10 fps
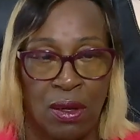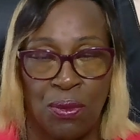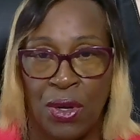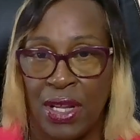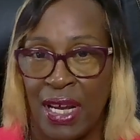
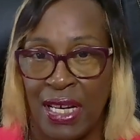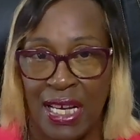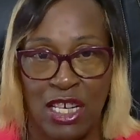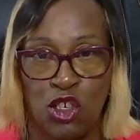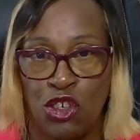Were there any
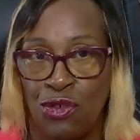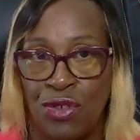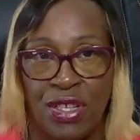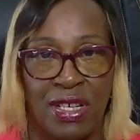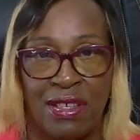
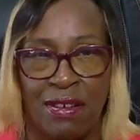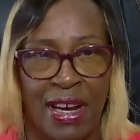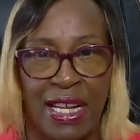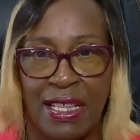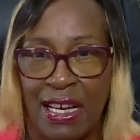issues? Is there
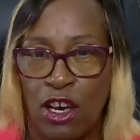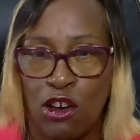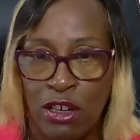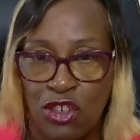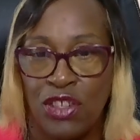anything
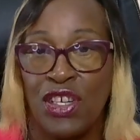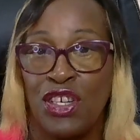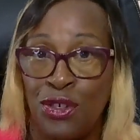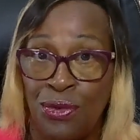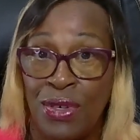urgent that
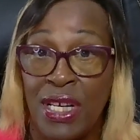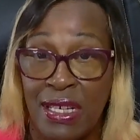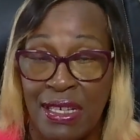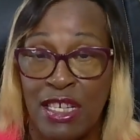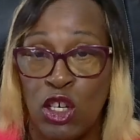you need to
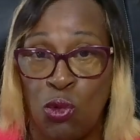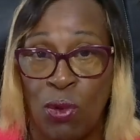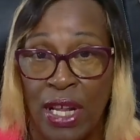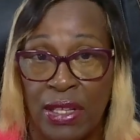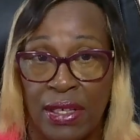deal with?